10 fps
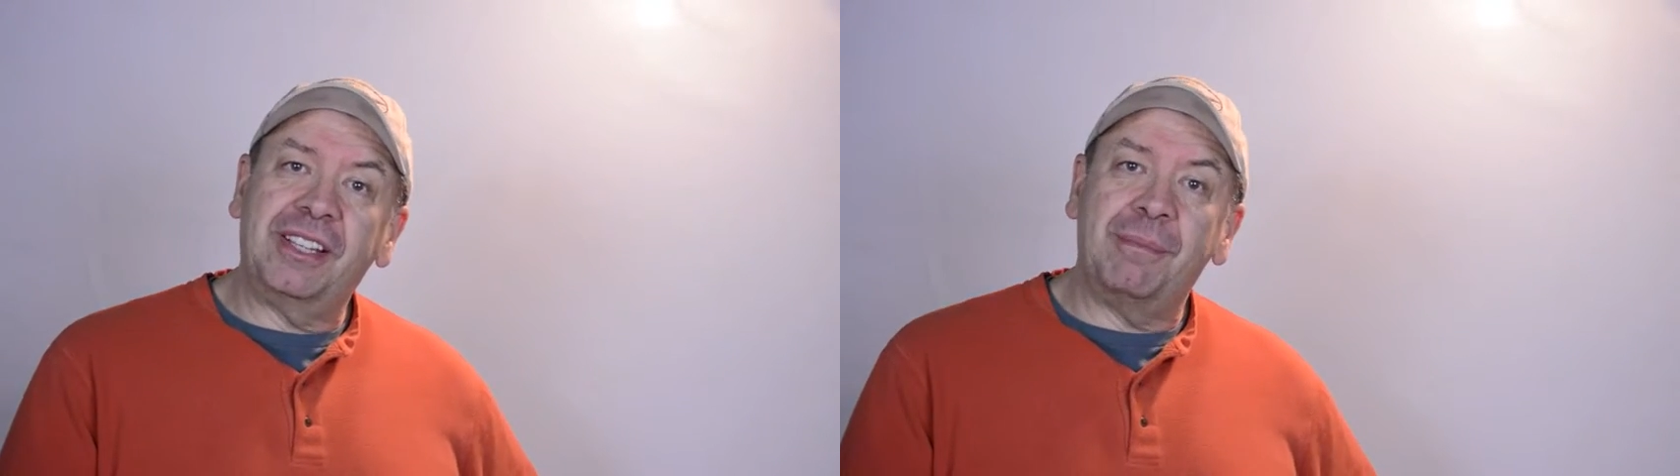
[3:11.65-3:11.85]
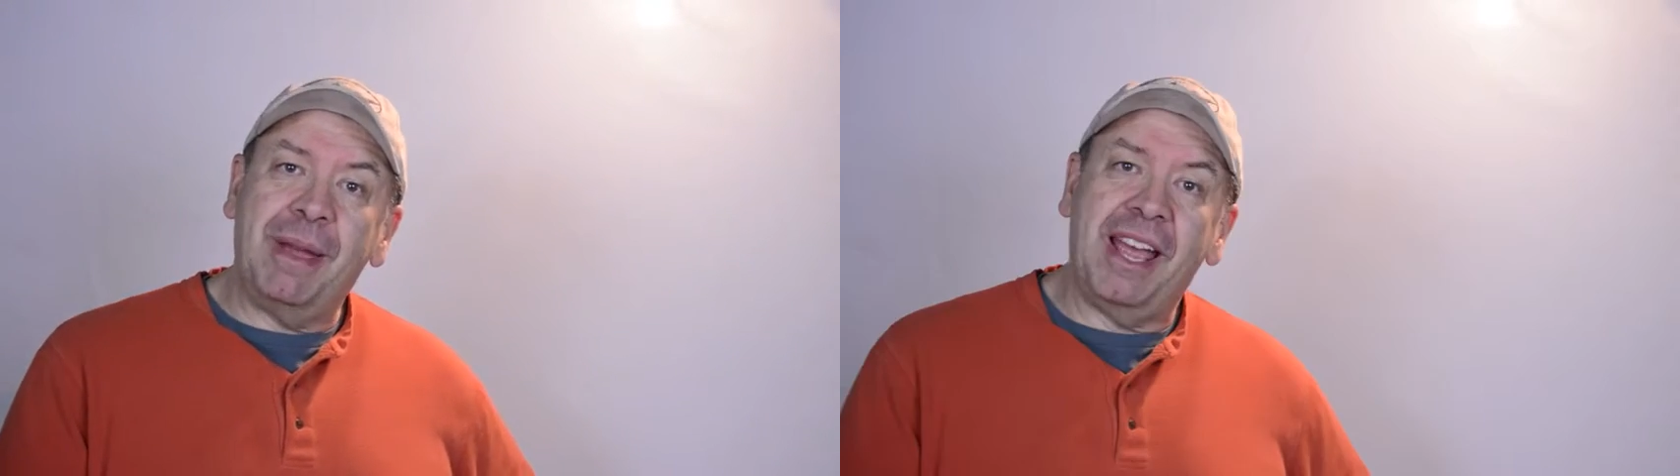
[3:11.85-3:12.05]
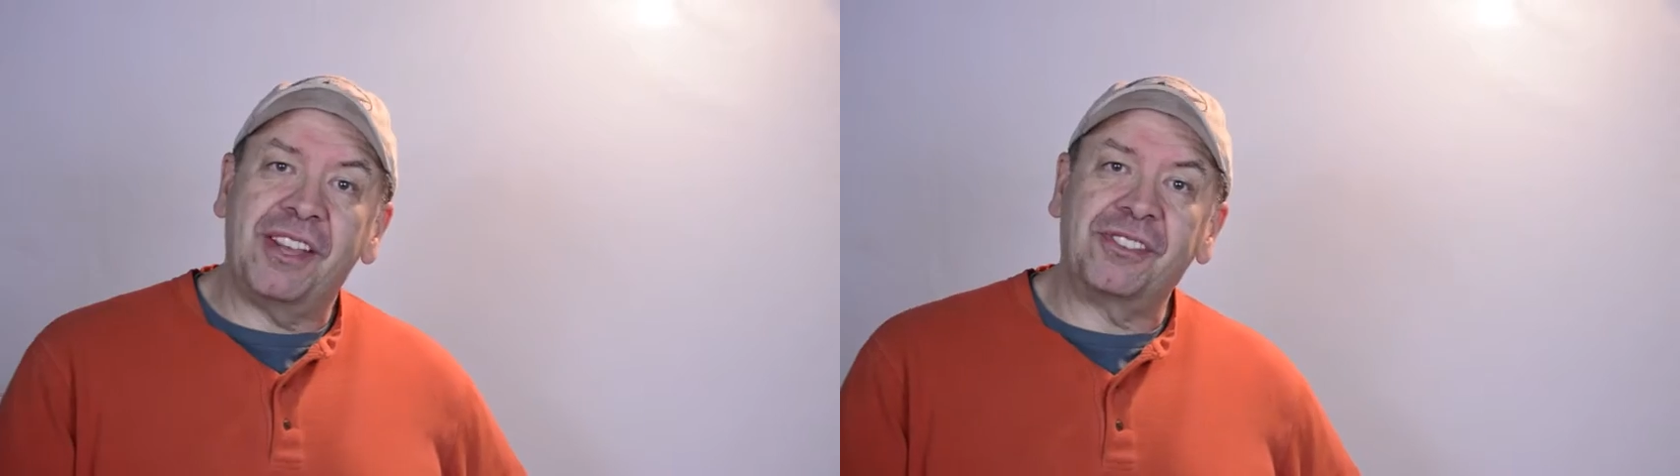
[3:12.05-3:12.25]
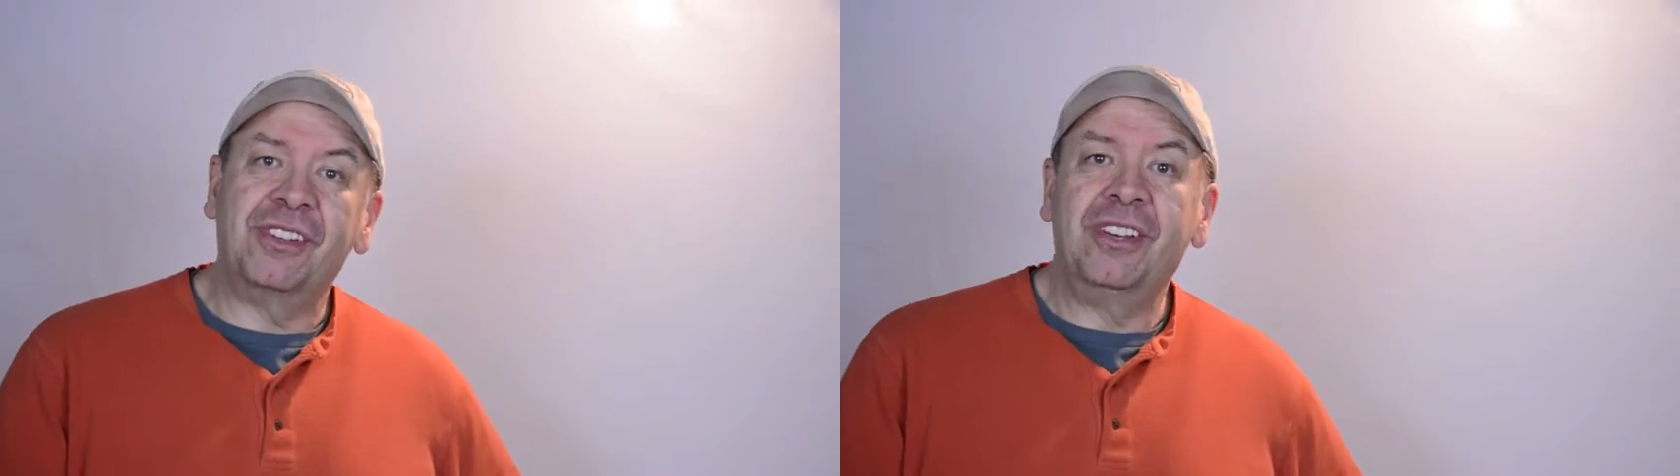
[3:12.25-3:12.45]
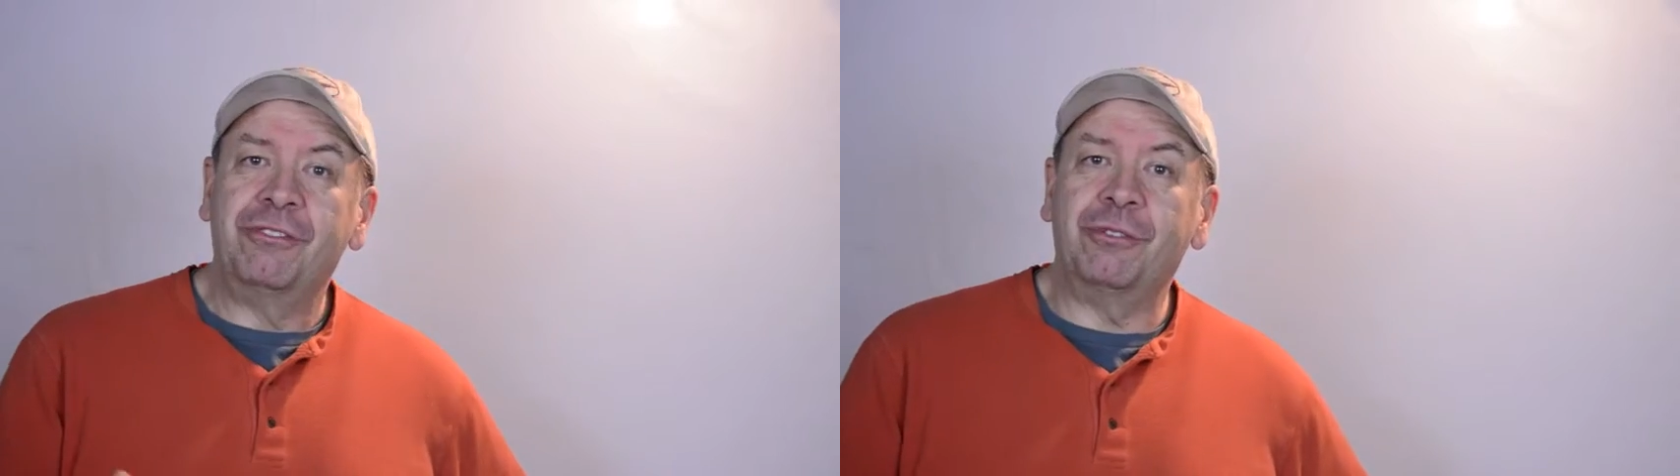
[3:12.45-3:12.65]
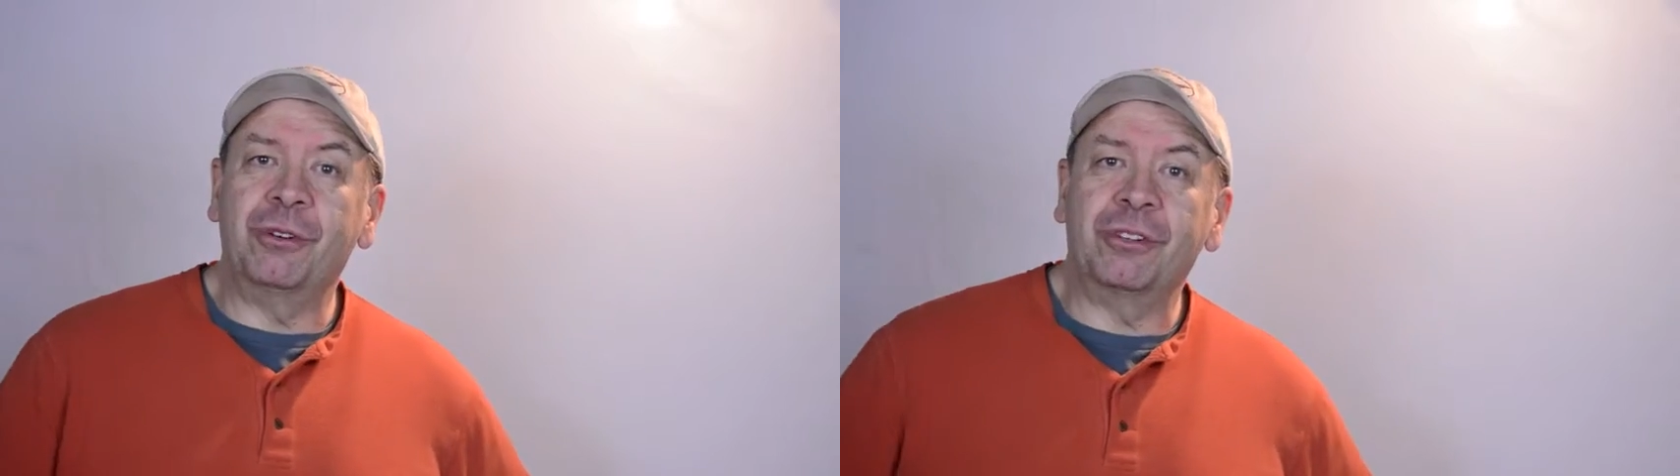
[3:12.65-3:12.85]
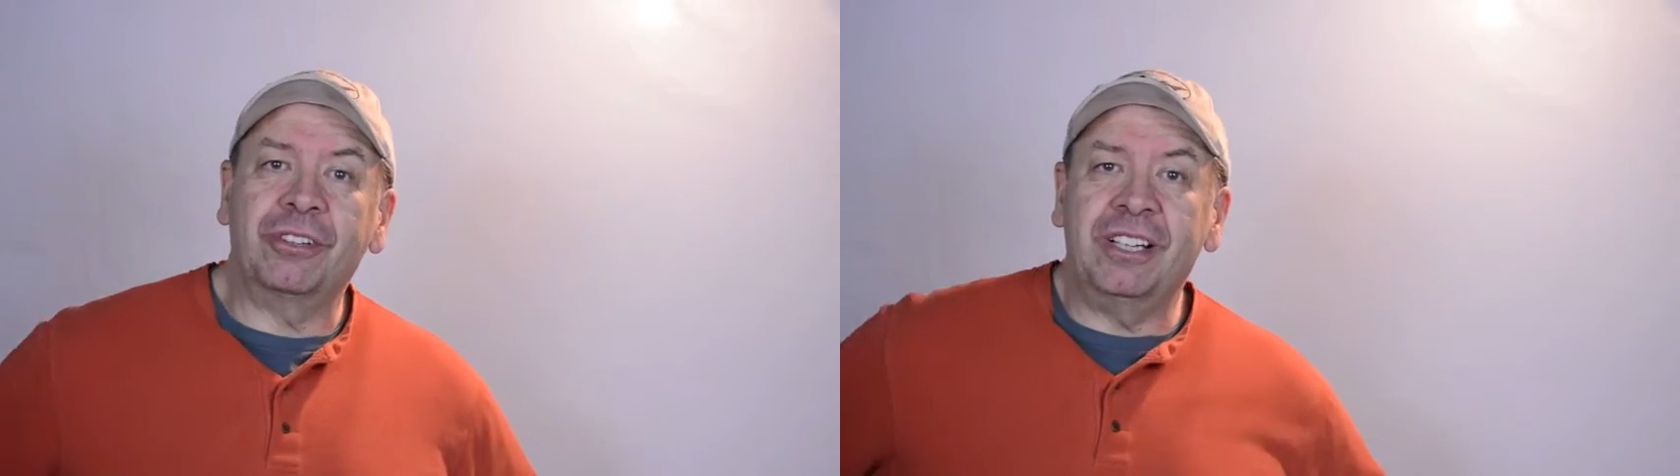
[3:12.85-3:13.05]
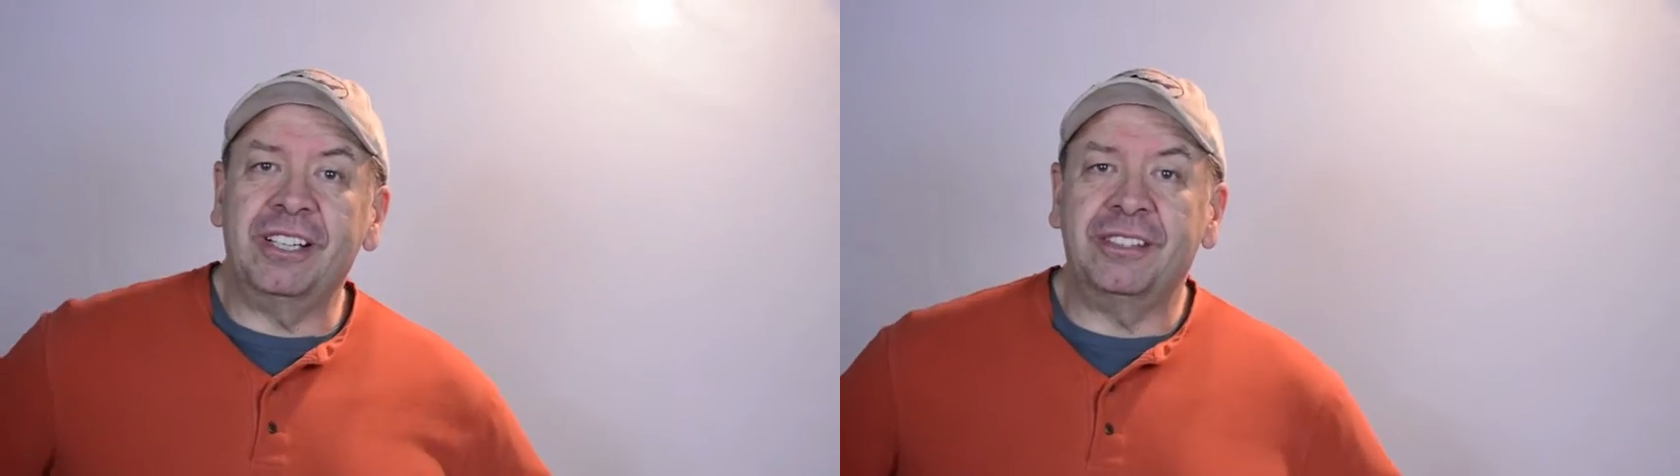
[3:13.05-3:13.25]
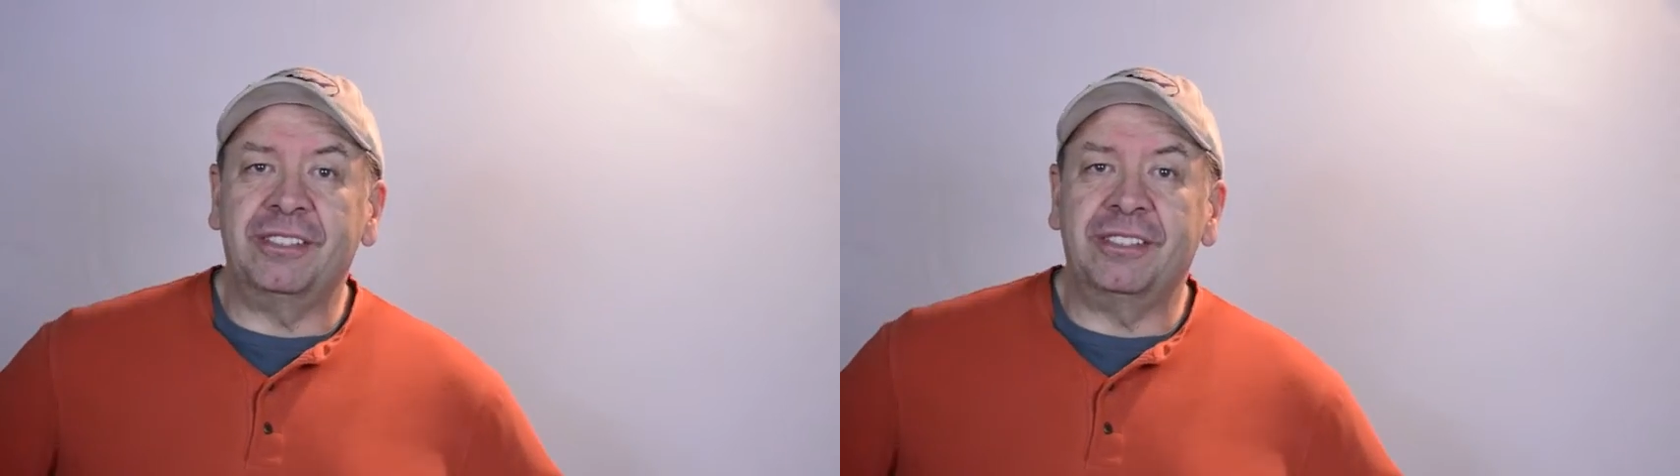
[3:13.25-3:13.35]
the mask for uh,